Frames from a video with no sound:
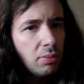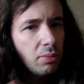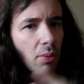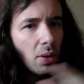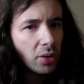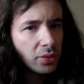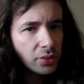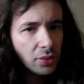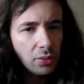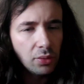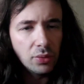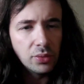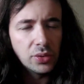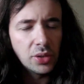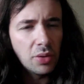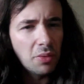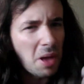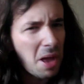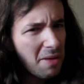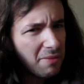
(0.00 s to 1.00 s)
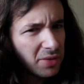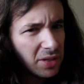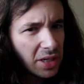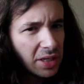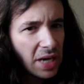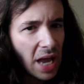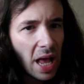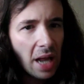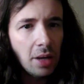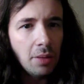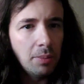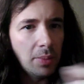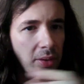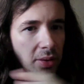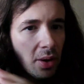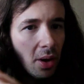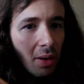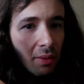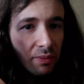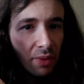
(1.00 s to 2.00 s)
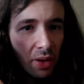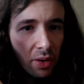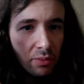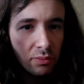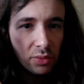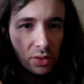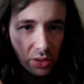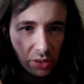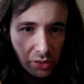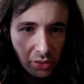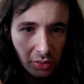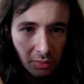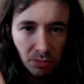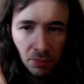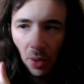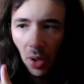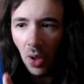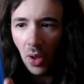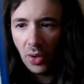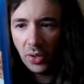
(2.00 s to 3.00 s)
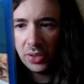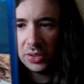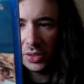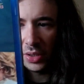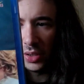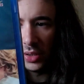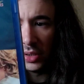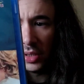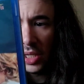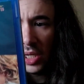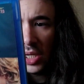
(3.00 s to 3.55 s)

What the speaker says: whilst also having an element of her religion behind her.